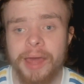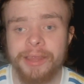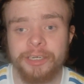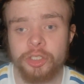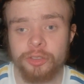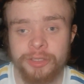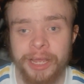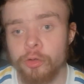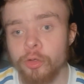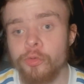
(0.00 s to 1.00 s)
And then it shows
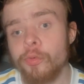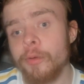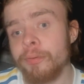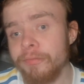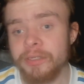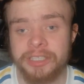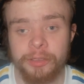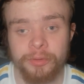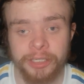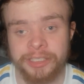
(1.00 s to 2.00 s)
how good we were
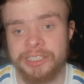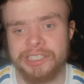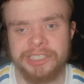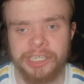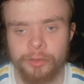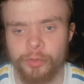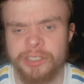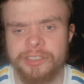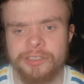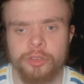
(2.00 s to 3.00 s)
previously with like 16
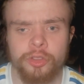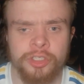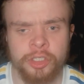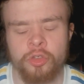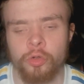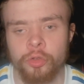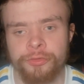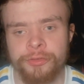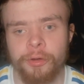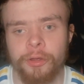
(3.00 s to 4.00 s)
wins and 6 draws
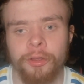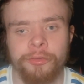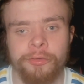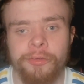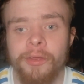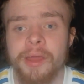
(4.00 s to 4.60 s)
and 0 losses.